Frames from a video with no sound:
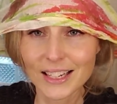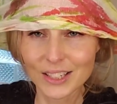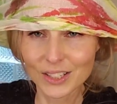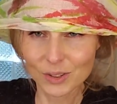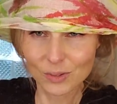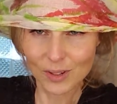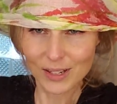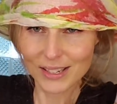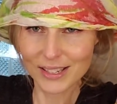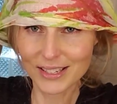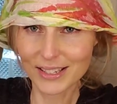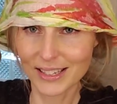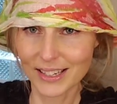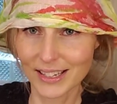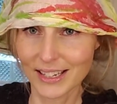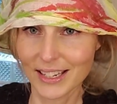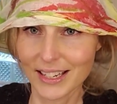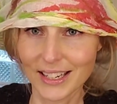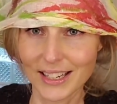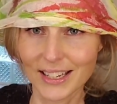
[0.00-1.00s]
twisting
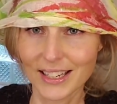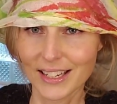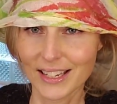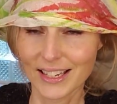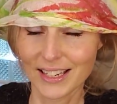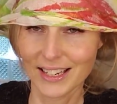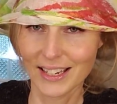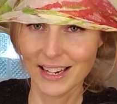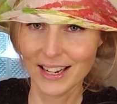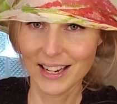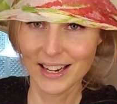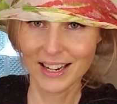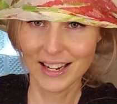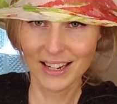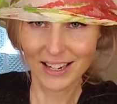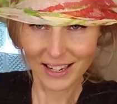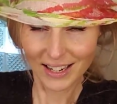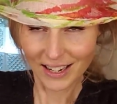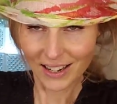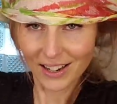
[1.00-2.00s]
it
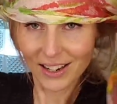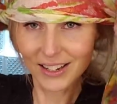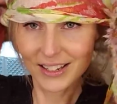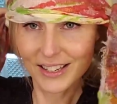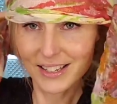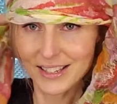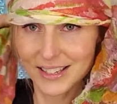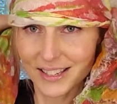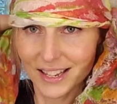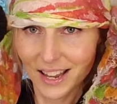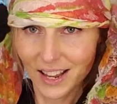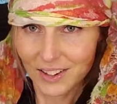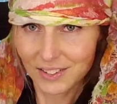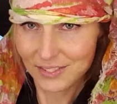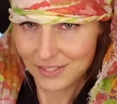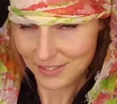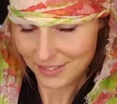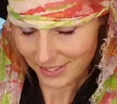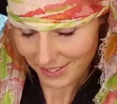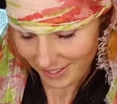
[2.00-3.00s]
on
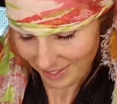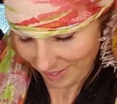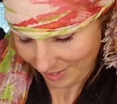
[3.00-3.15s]
itself.